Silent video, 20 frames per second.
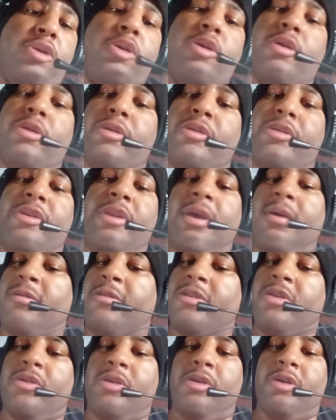on down
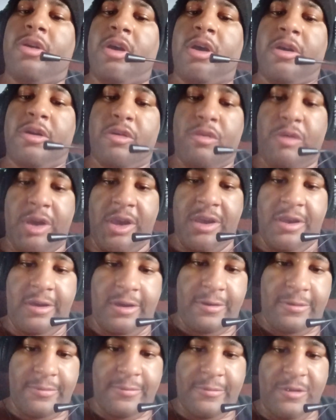to the concrete
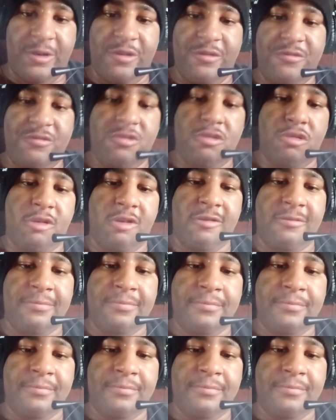floor.